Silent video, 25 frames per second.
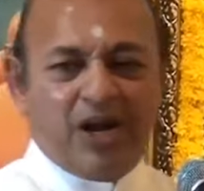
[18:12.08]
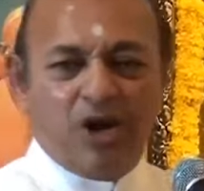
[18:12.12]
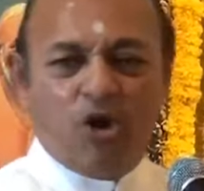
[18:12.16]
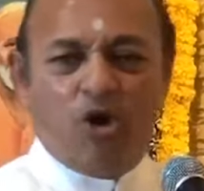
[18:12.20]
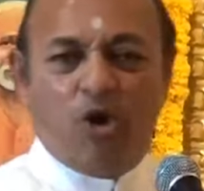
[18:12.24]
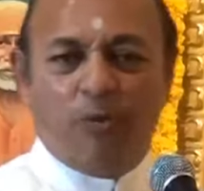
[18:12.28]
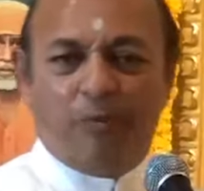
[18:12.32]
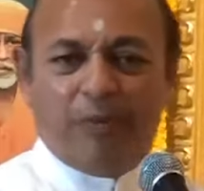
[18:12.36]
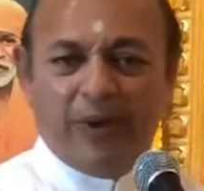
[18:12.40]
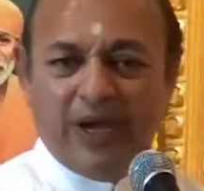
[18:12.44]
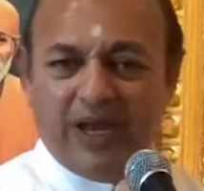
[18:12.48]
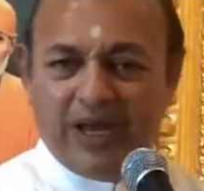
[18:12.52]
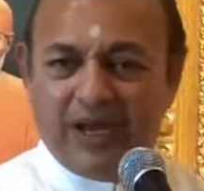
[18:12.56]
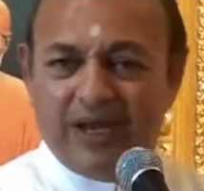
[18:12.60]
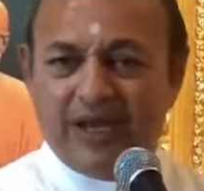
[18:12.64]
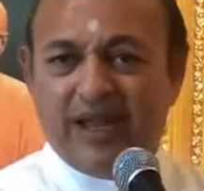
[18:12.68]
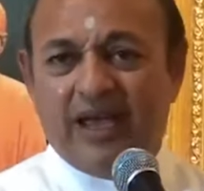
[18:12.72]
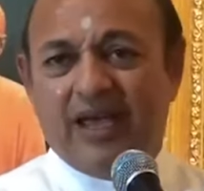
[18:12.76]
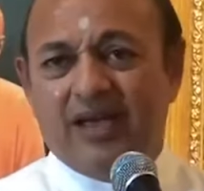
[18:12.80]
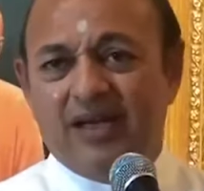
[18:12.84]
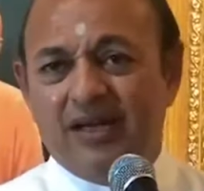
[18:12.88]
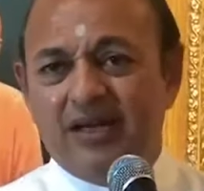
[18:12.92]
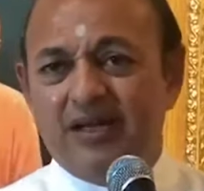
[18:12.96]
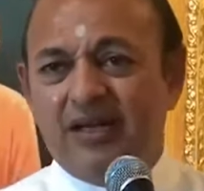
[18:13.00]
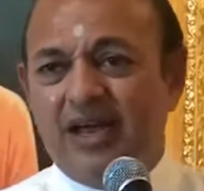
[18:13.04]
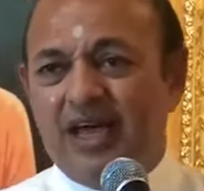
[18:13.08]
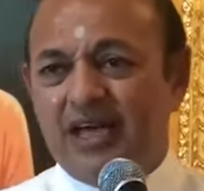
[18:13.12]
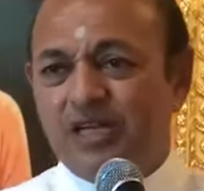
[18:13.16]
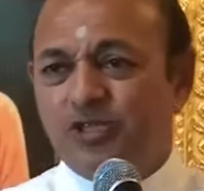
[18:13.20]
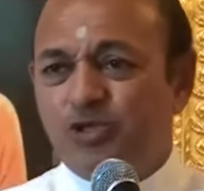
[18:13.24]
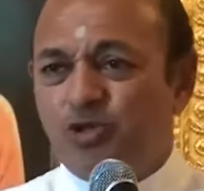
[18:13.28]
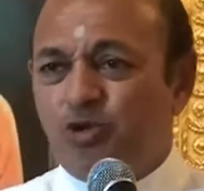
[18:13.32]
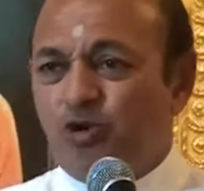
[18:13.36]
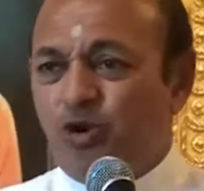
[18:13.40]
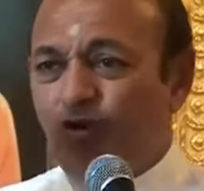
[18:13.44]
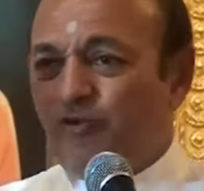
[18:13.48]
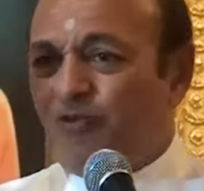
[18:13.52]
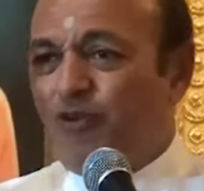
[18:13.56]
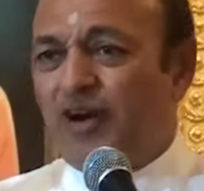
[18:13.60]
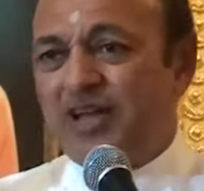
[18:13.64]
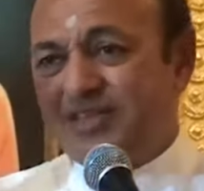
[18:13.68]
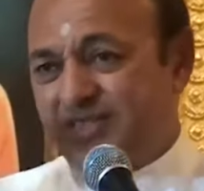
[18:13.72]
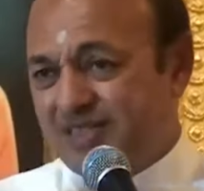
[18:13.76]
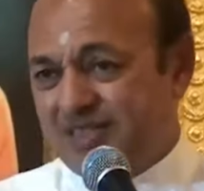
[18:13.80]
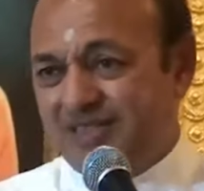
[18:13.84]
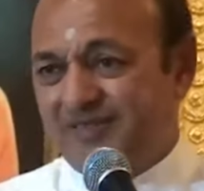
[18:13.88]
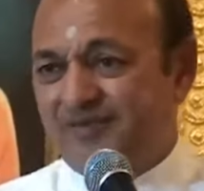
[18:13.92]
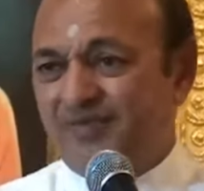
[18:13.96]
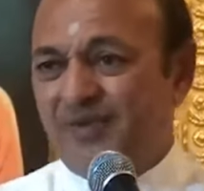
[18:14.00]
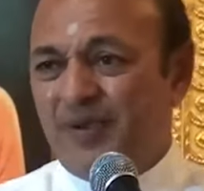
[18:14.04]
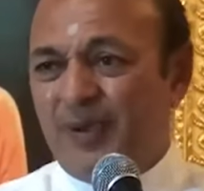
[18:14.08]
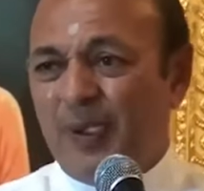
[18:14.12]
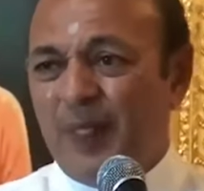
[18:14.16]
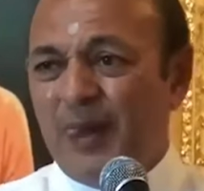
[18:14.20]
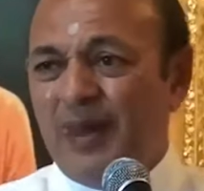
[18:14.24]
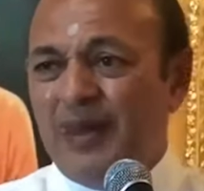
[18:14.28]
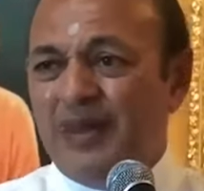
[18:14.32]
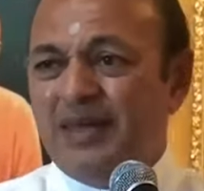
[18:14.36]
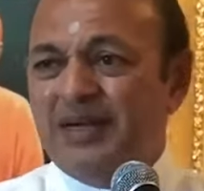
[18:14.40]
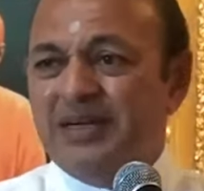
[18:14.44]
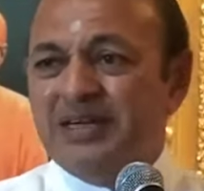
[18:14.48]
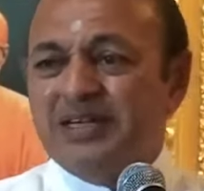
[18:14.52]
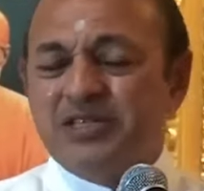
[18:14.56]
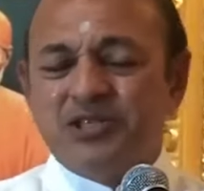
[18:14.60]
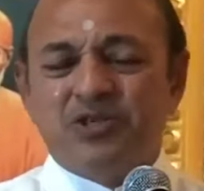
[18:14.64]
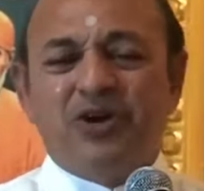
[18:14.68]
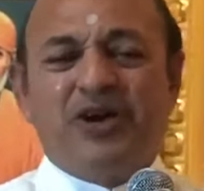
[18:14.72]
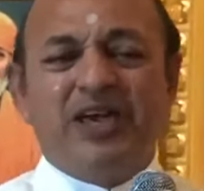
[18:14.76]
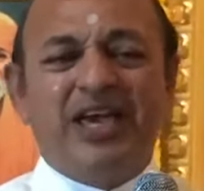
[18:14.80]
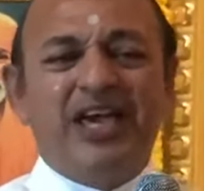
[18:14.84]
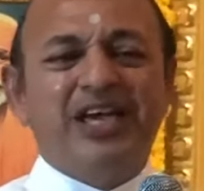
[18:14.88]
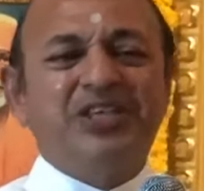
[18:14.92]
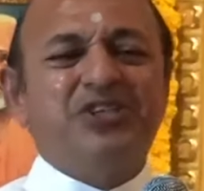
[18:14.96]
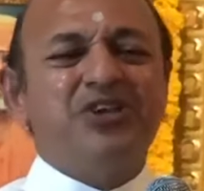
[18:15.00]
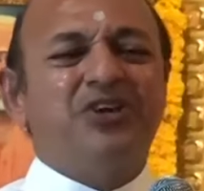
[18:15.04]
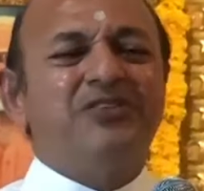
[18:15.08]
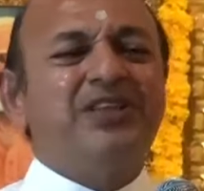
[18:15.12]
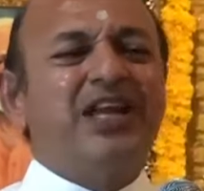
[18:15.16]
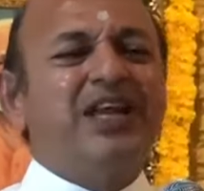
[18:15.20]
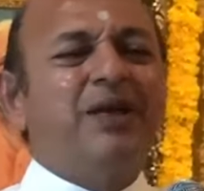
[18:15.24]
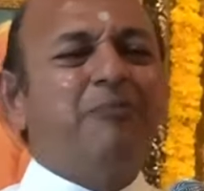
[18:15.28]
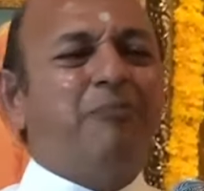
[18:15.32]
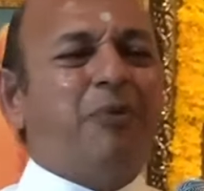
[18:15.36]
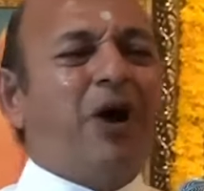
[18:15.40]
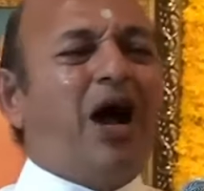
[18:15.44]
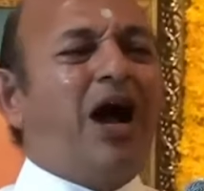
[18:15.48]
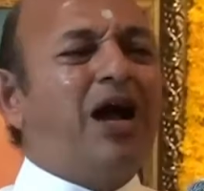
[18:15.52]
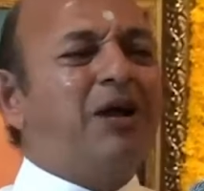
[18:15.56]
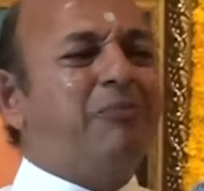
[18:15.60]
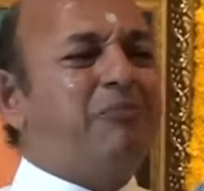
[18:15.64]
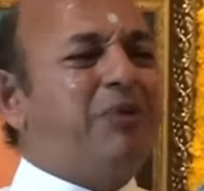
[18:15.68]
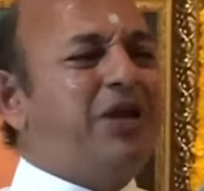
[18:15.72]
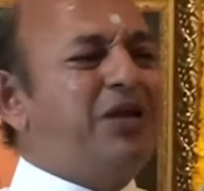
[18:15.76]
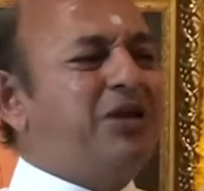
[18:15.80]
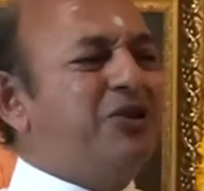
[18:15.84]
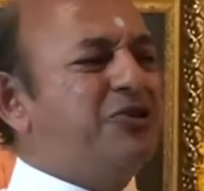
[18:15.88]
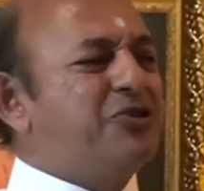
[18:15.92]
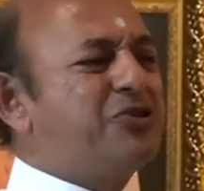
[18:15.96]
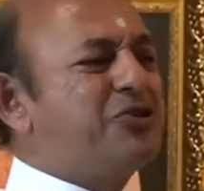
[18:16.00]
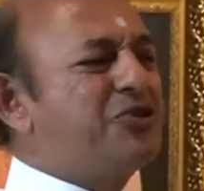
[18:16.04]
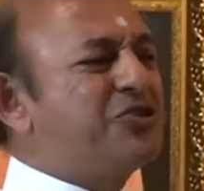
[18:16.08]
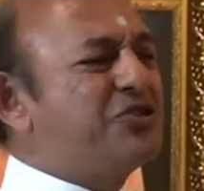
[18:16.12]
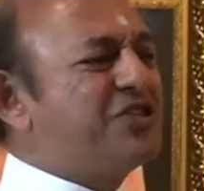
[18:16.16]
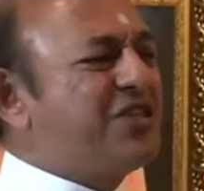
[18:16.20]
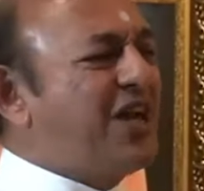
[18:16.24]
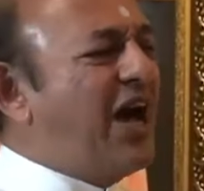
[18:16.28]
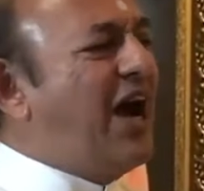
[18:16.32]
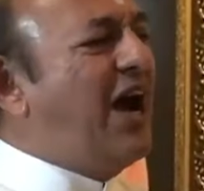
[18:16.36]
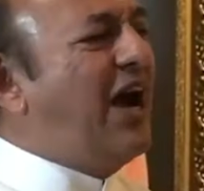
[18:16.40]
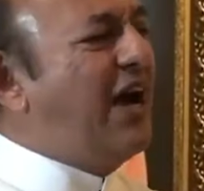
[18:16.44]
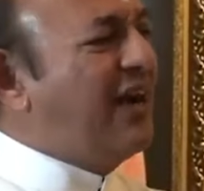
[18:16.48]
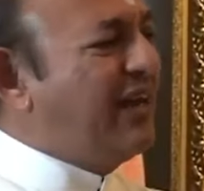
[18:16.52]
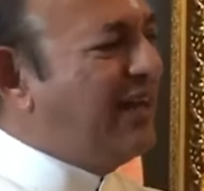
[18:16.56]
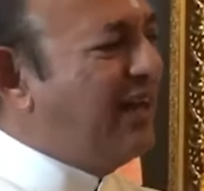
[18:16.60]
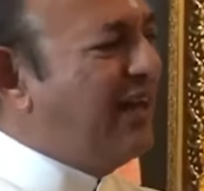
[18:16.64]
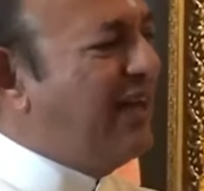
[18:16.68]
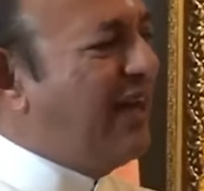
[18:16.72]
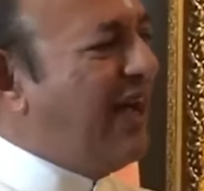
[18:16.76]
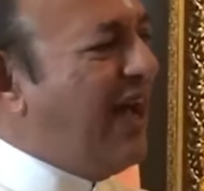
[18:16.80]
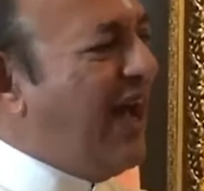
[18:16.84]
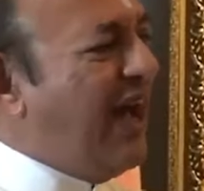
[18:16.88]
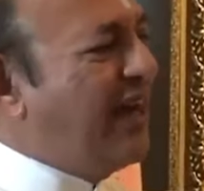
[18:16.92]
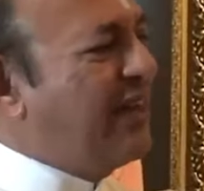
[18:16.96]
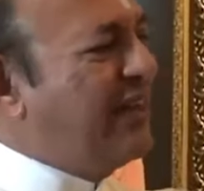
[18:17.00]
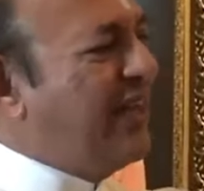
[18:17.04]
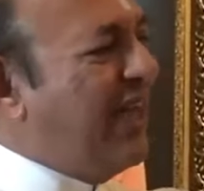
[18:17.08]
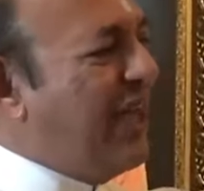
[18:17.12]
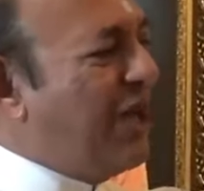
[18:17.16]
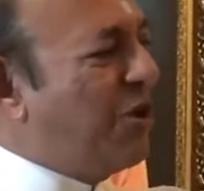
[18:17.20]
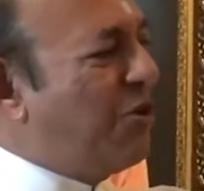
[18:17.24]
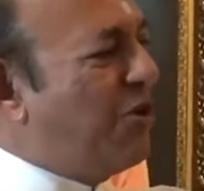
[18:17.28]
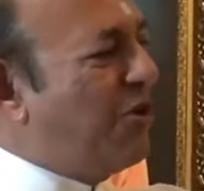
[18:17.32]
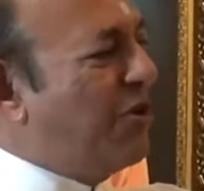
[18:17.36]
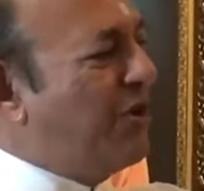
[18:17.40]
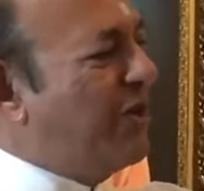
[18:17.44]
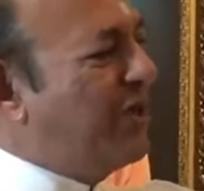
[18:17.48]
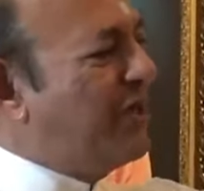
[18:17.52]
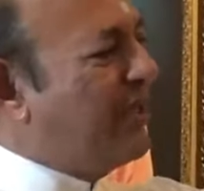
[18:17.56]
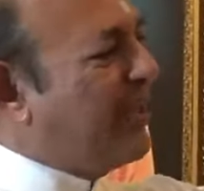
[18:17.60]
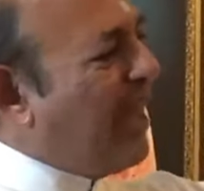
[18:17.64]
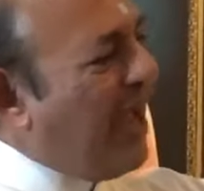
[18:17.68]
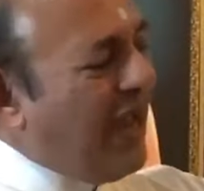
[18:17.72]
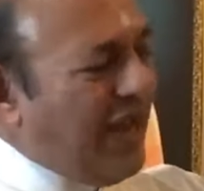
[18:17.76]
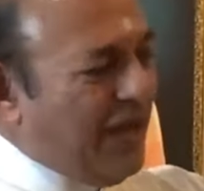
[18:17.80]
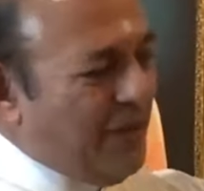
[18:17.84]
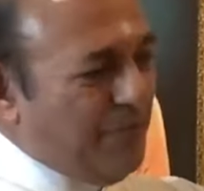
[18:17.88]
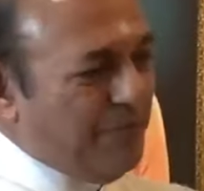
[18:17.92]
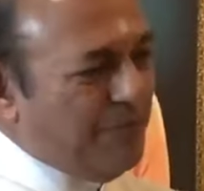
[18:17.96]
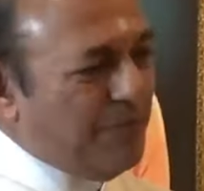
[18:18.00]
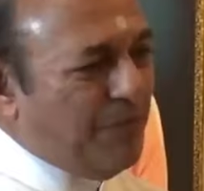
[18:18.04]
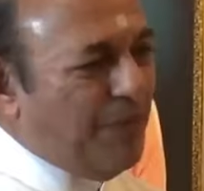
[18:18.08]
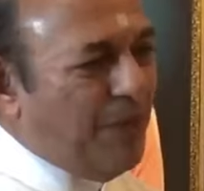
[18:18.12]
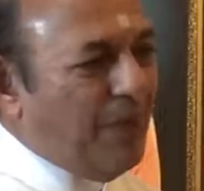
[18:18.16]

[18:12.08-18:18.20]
reopening day, like June 1st. So each of the department used to start at their own time.